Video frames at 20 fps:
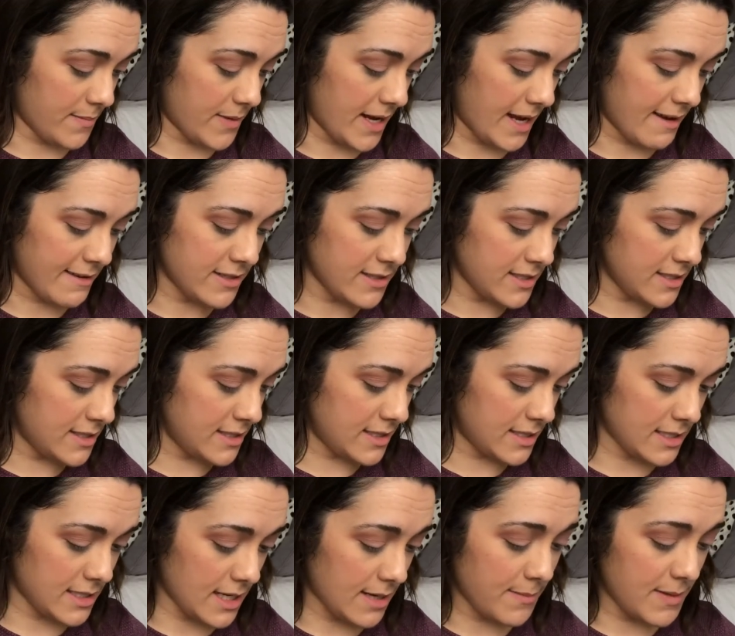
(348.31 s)
But
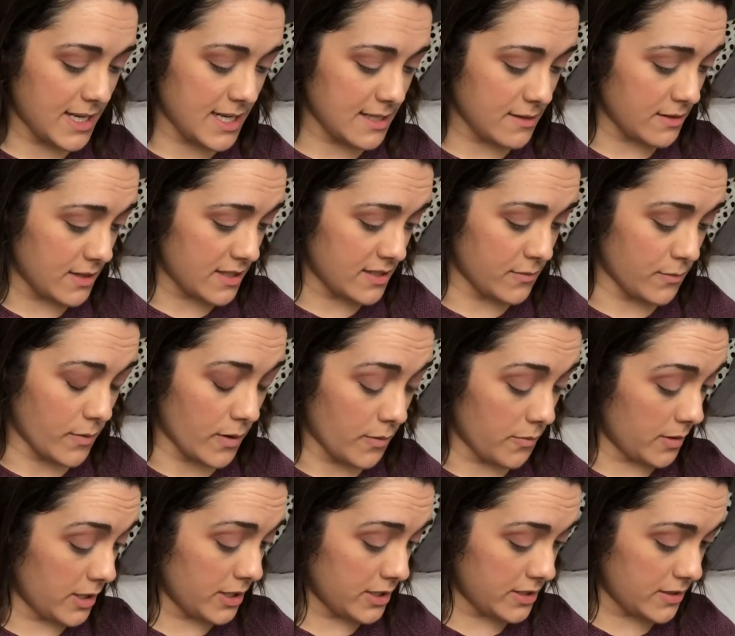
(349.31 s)
I mean, it's what
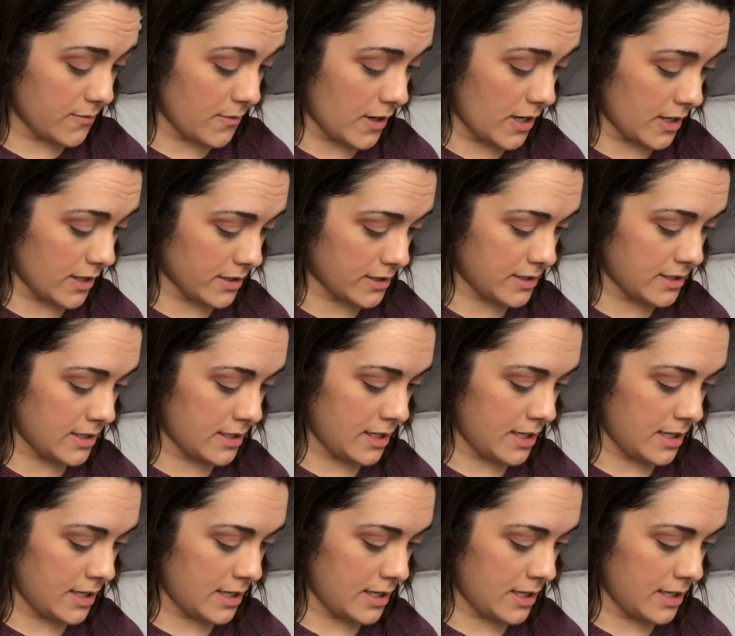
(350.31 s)
works, it works.